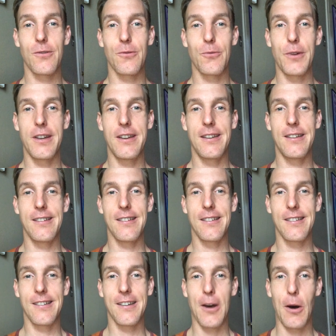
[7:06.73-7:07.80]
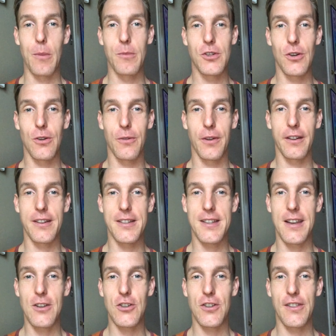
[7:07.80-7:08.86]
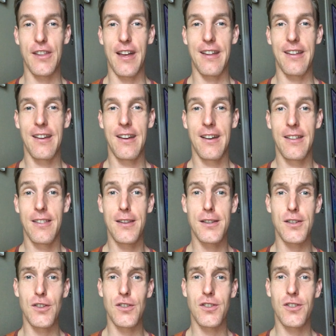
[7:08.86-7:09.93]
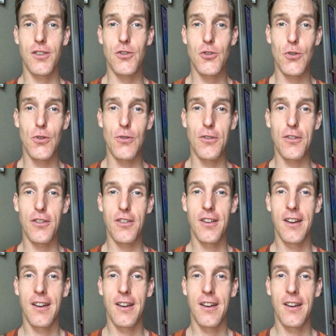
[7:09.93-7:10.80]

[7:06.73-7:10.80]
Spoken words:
we come to a realization that this is the truth,